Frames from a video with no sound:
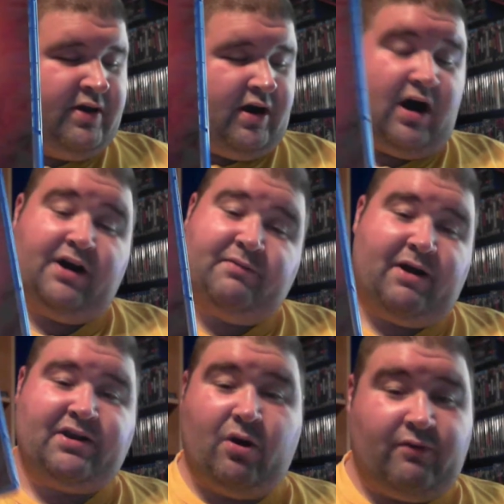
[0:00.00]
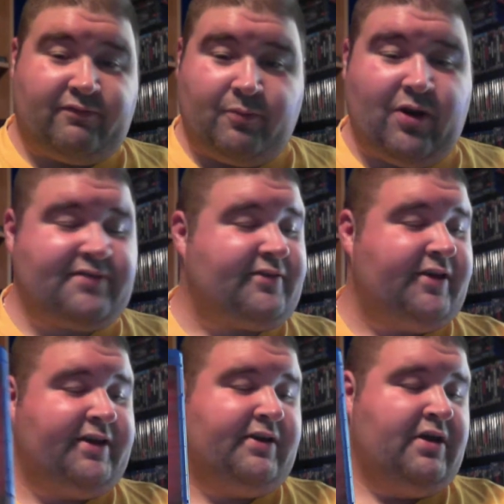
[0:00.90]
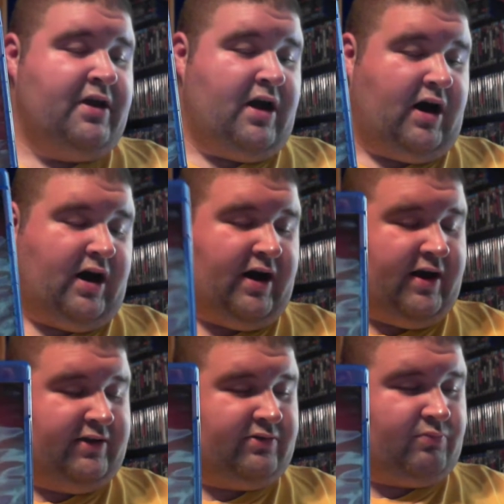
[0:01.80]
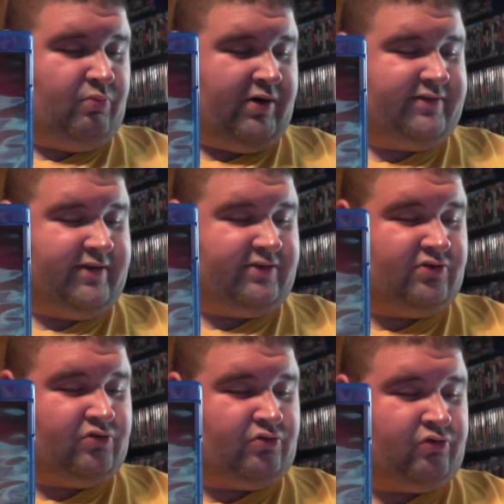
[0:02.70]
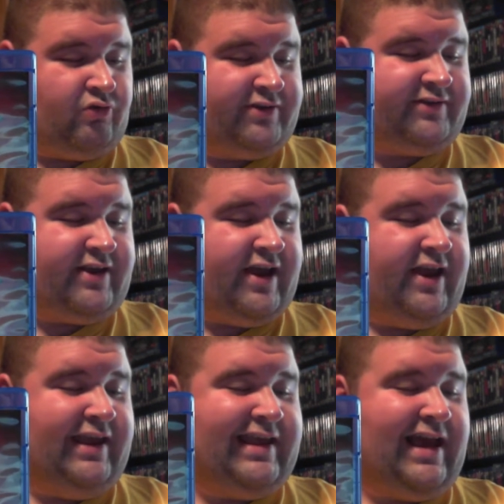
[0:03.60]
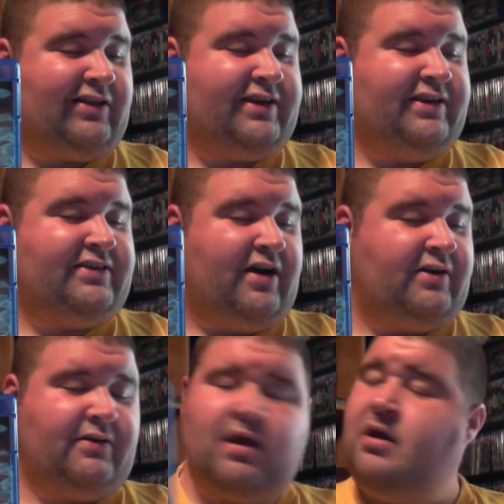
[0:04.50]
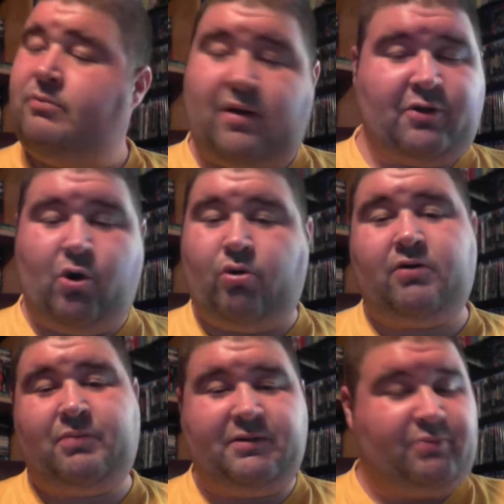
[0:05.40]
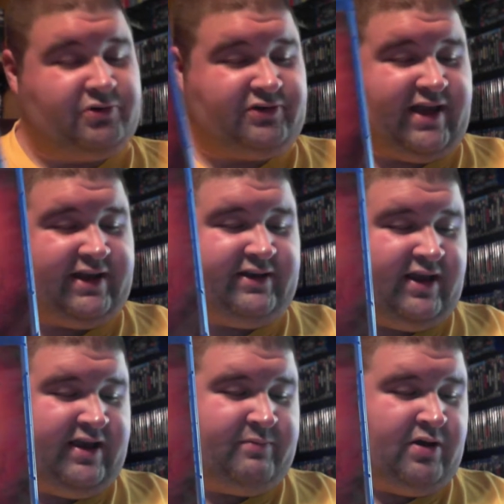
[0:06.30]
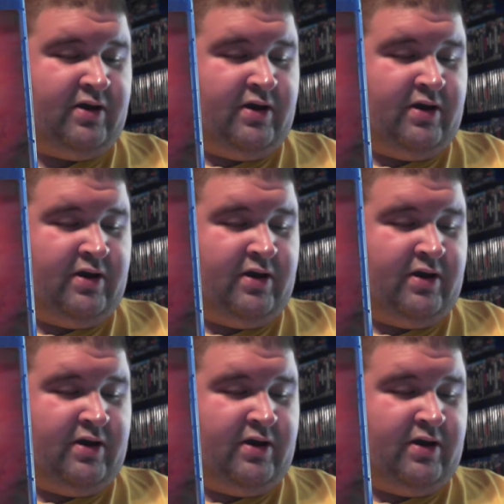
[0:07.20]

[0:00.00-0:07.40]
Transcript: Uh, you might know him from wrestling. Uh, what is this? Trieste Kelly Dunn. Probably horribly butchered that name.